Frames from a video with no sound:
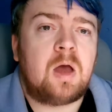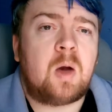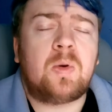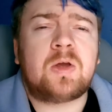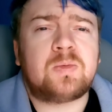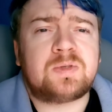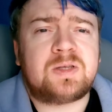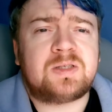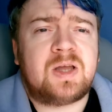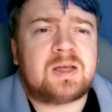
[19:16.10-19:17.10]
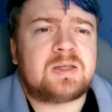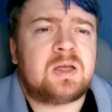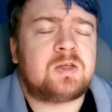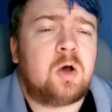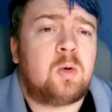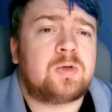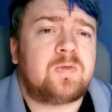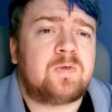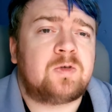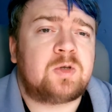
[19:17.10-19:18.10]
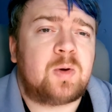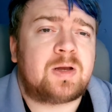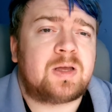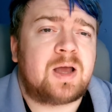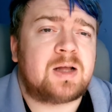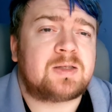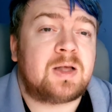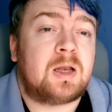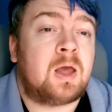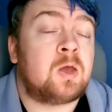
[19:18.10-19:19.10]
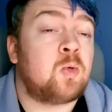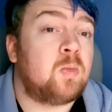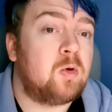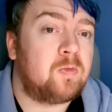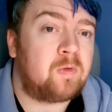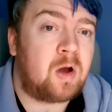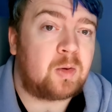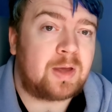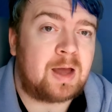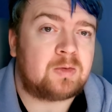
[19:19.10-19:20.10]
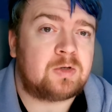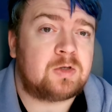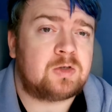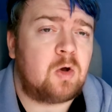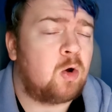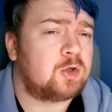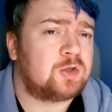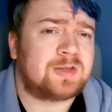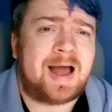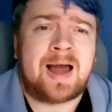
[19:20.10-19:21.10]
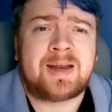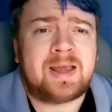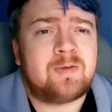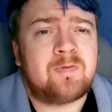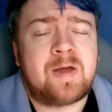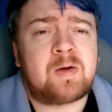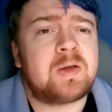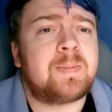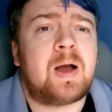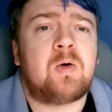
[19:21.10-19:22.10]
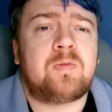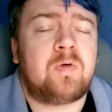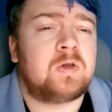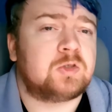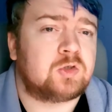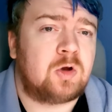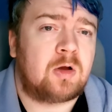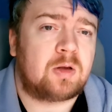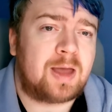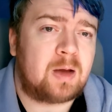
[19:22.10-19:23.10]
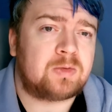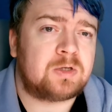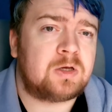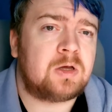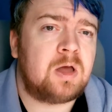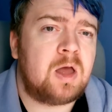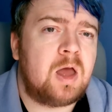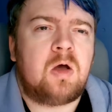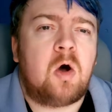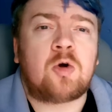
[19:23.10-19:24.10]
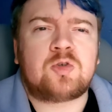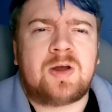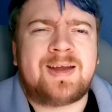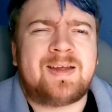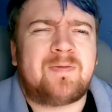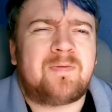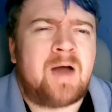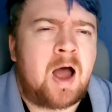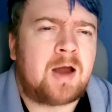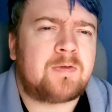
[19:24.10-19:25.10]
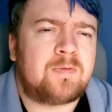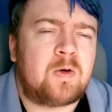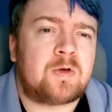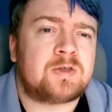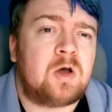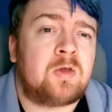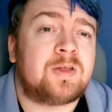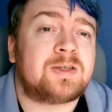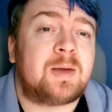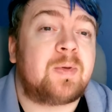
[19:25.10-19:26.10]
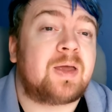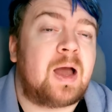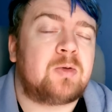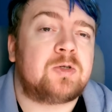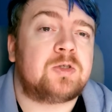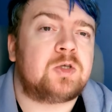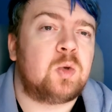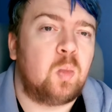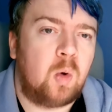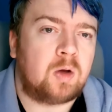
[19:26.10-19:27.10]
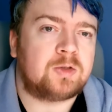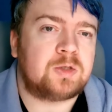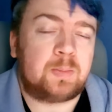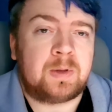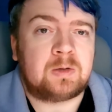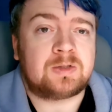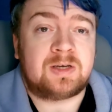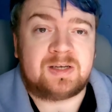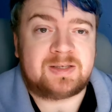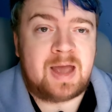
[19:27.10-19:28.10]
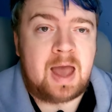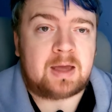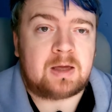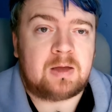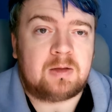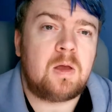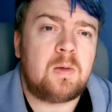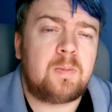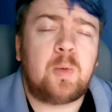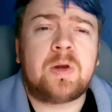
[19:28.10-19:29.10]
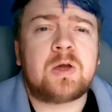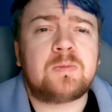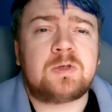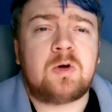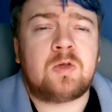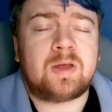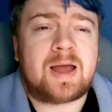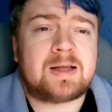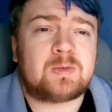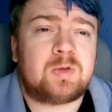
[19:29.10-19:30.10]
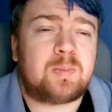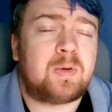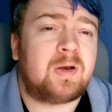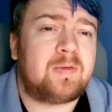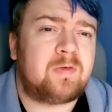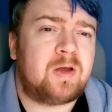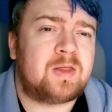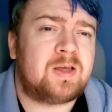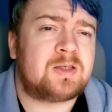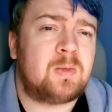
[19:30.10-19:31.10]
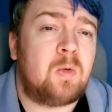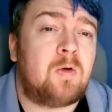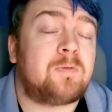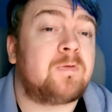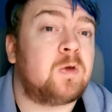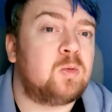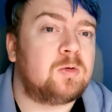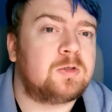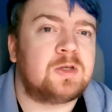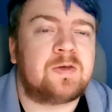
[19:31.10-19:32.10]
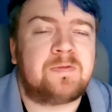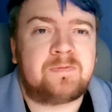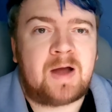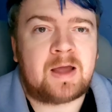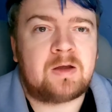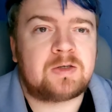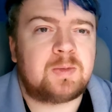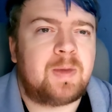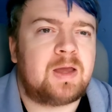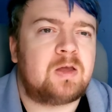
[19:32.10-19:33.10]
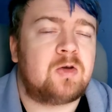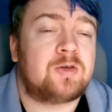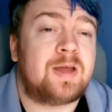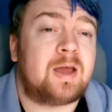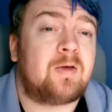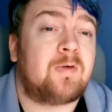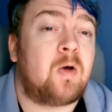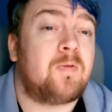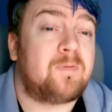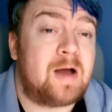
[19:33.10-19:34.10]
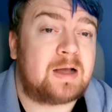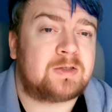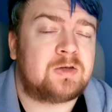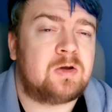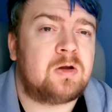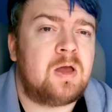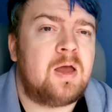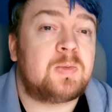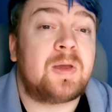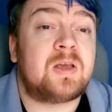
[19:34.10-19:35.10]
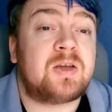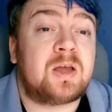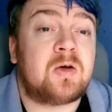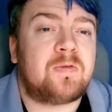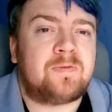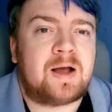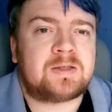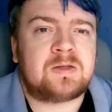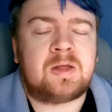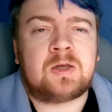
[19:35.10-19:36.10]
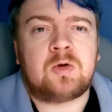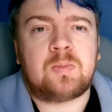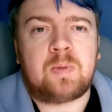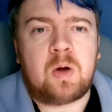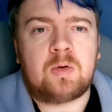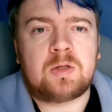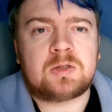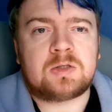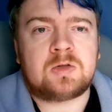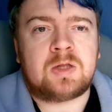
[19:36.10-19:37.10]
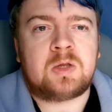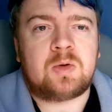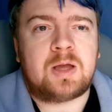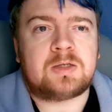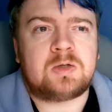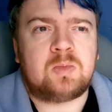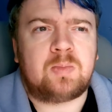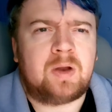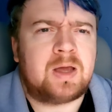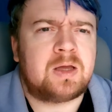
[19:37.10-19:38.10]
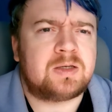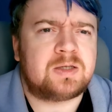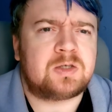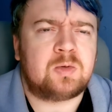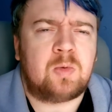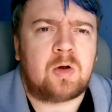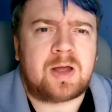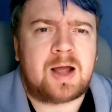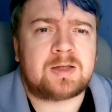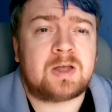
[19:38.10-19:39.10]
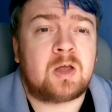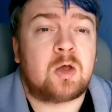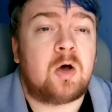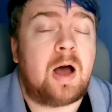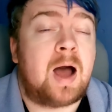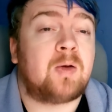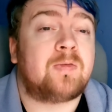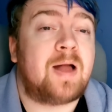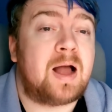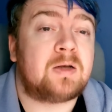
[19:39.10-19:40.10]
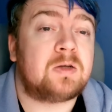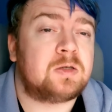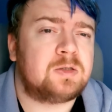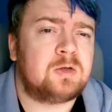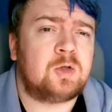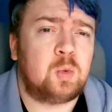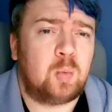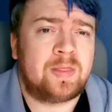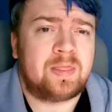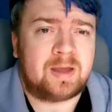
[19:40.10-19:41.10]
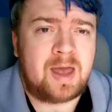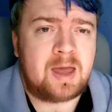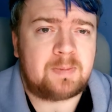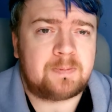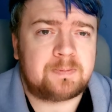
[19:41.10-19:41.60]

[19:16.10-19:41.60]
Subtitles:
And when it comes to these decks, it's always fun to add in cards that let you move around counters, or just add a very powerful and strong counter, or try and hard focus on the type of counters you want to build in a deck. But when it comes to other cards with proliferate, these are more fuel to the fire to make your deck go faster. To make your deck go faster than your opponent, so then you get to play additional more cards and go out of hand until you win the game.